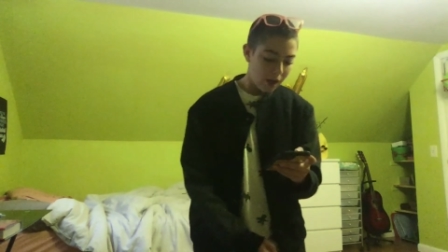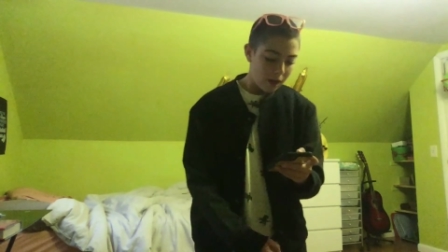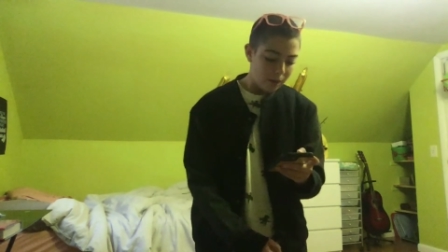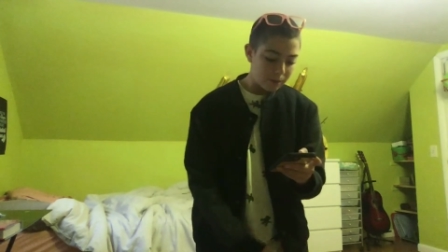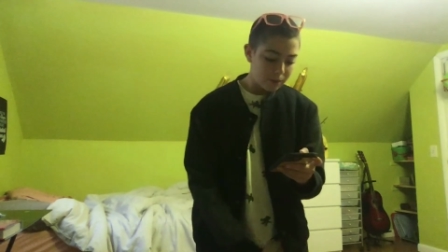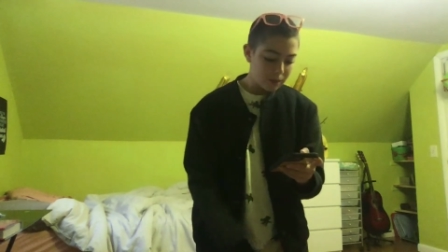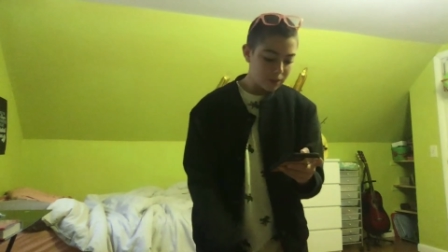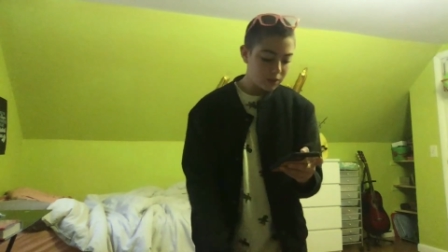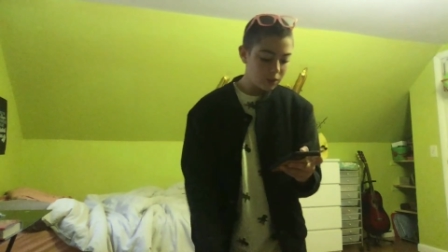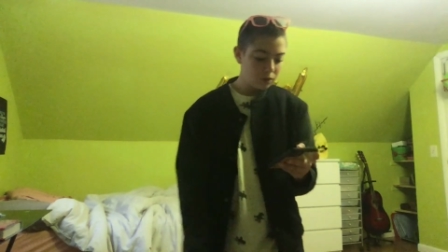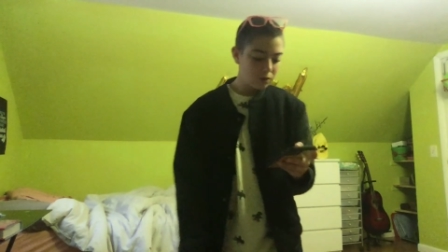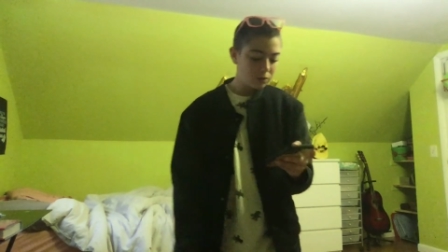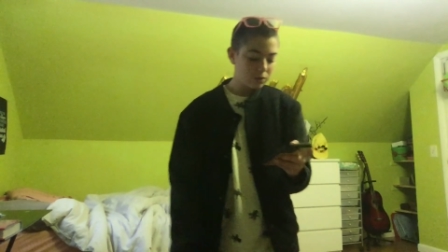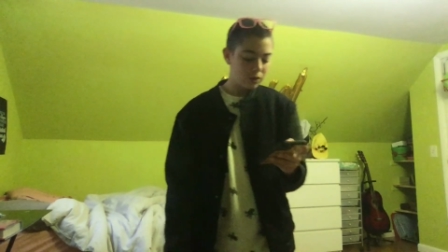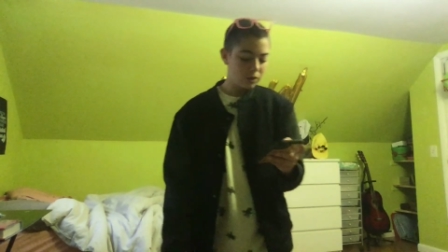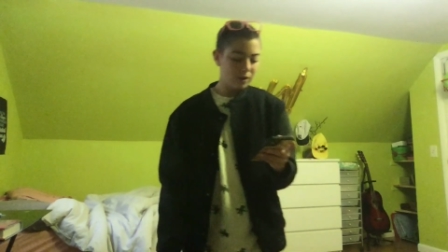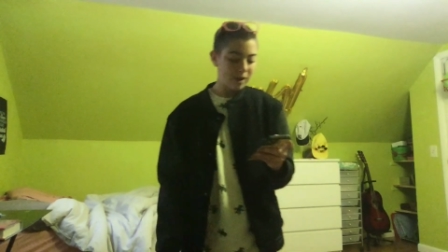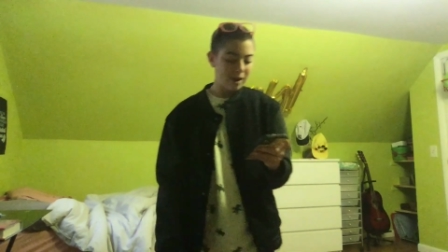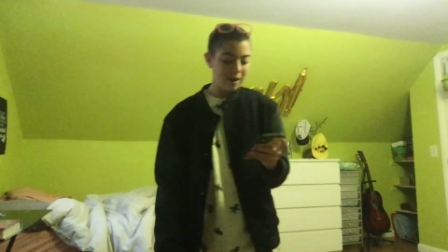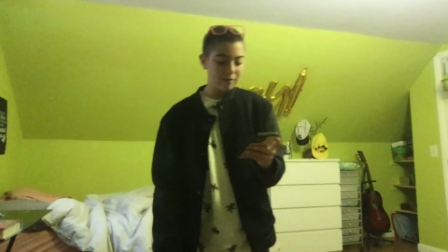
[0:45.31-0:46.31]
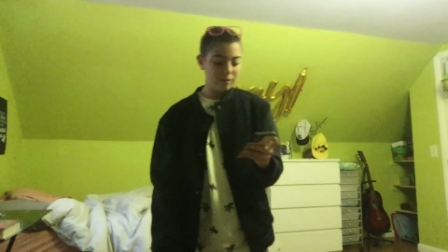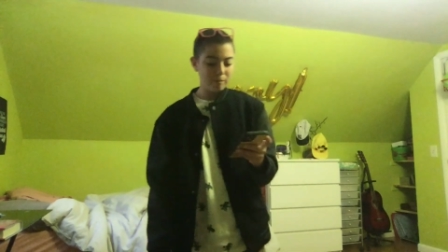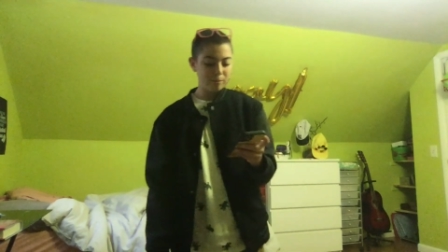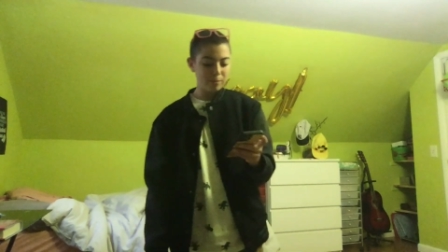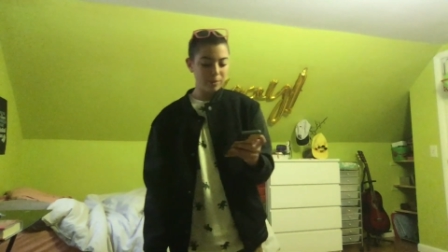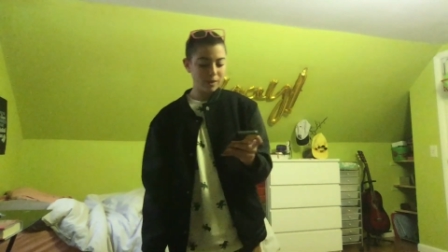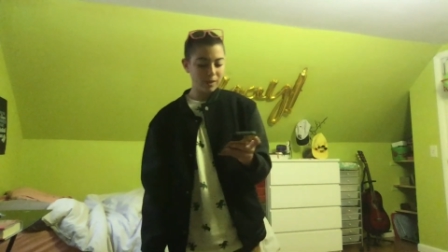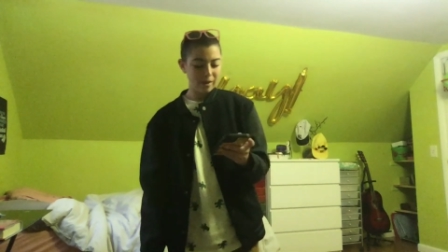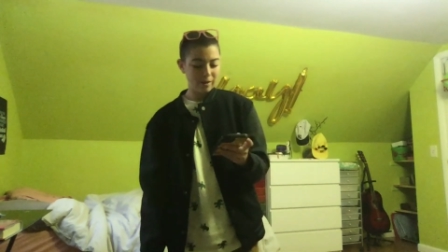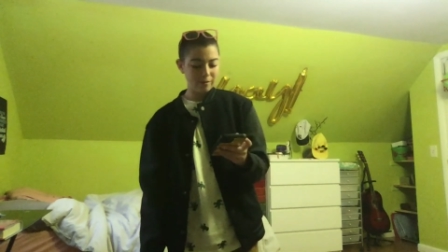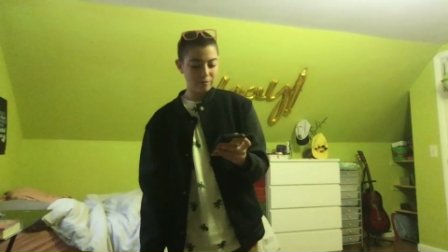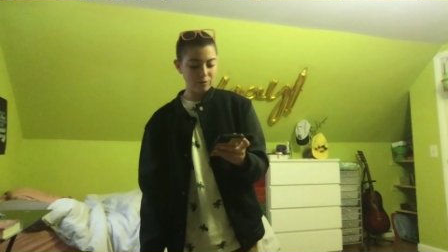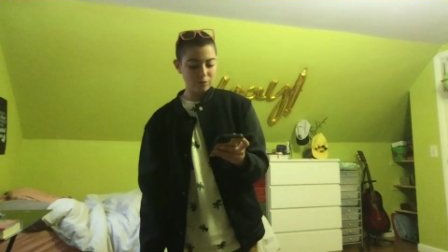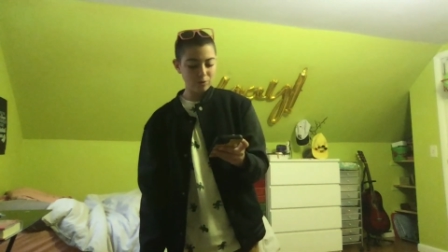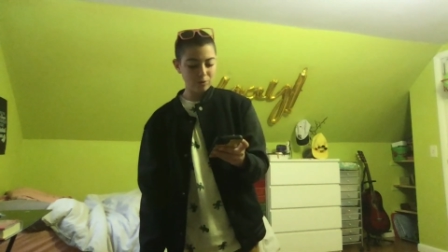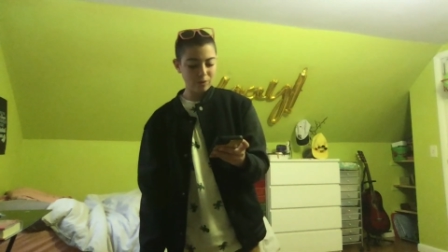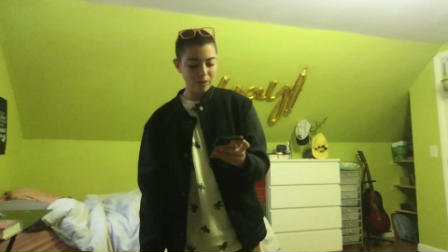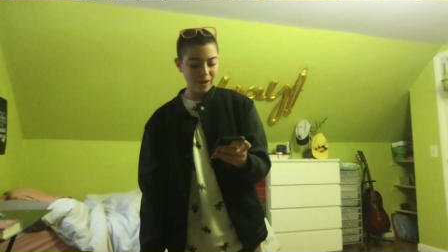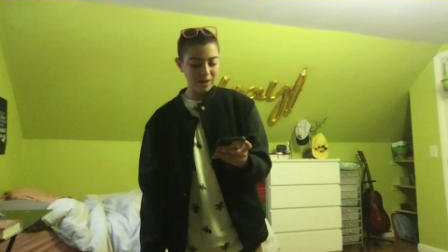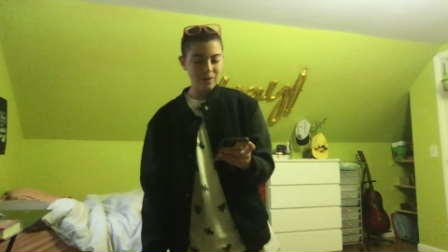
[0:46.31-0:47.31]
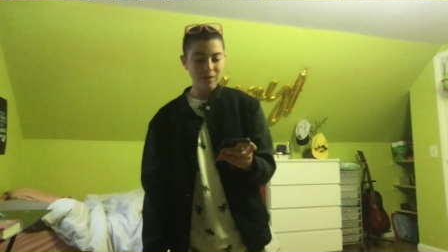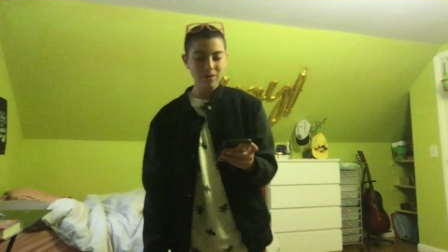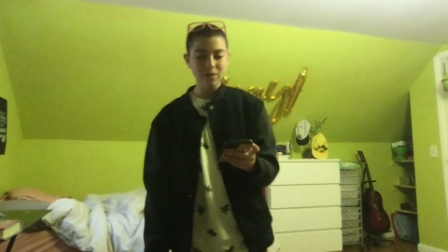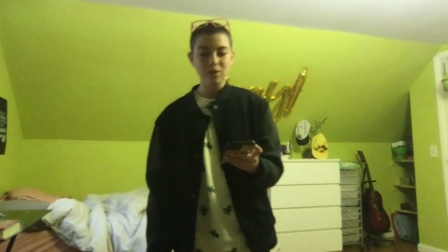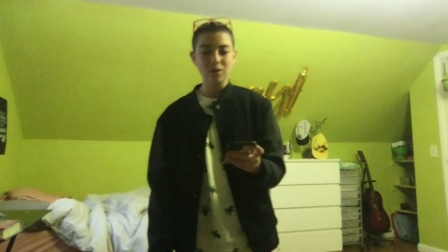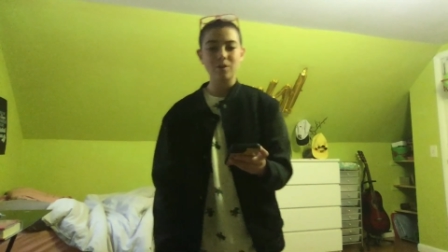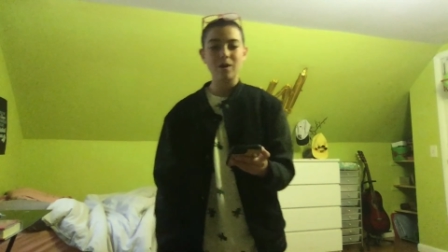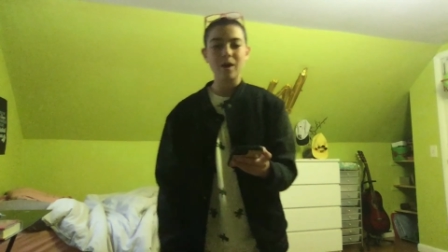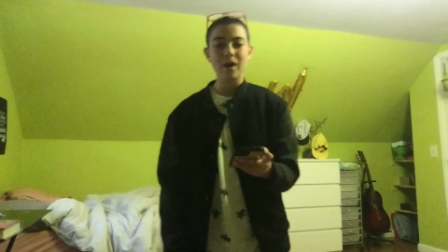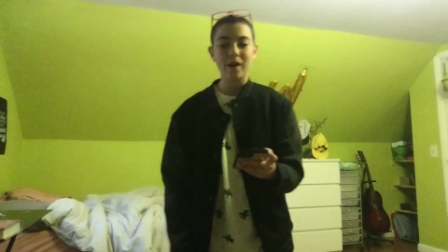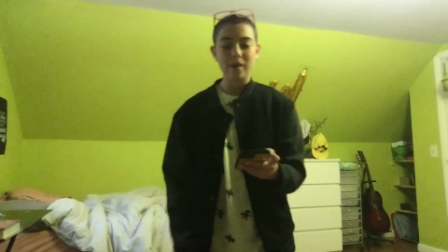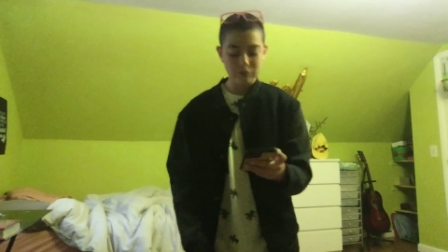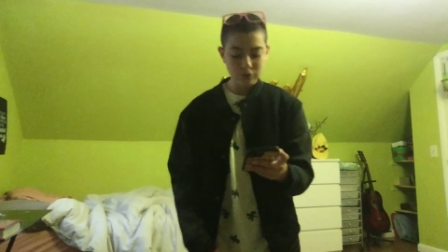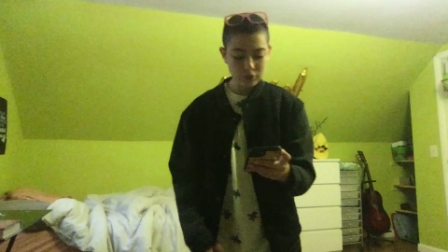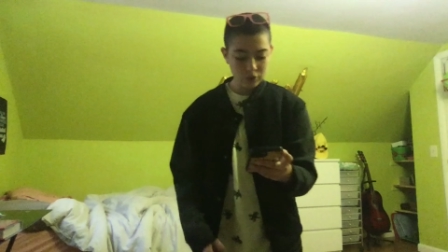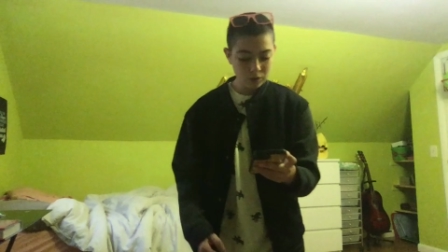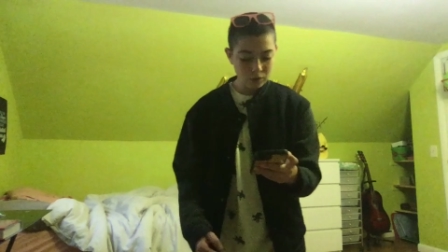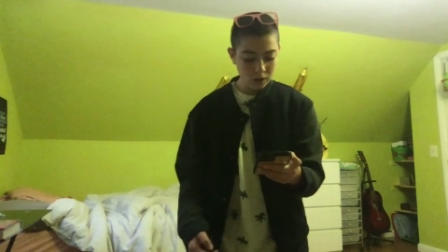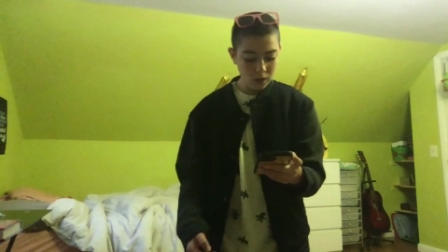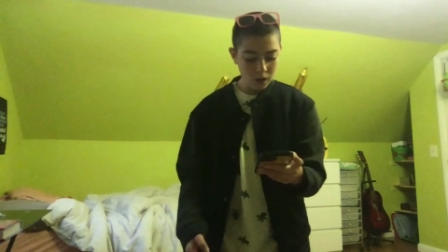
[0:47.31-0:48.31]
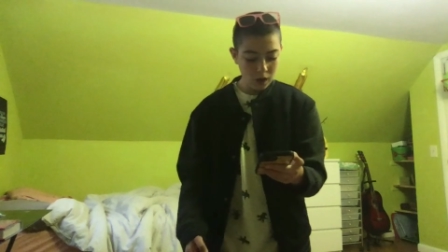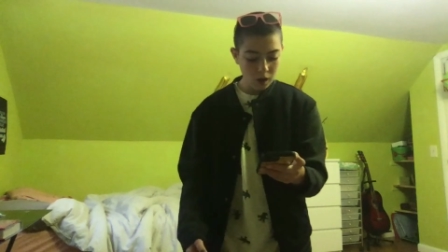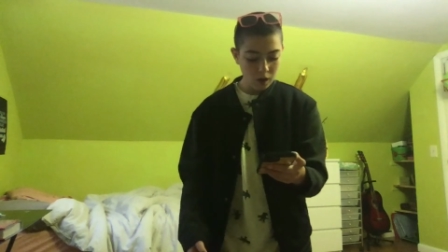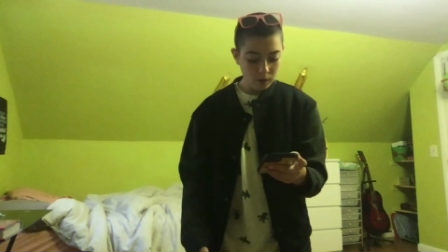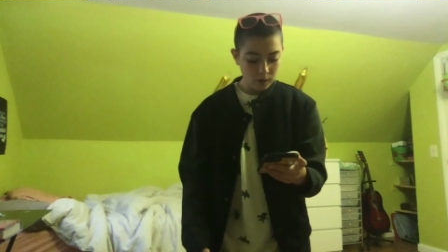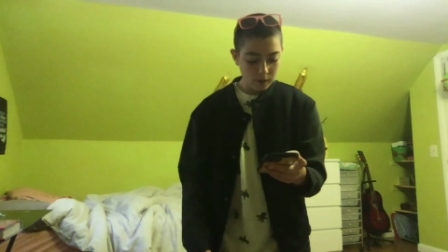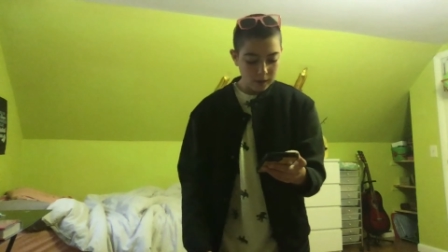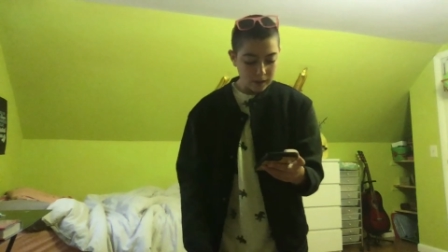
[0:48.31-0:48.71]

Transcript: but don't you have a plan for when you don't have to go?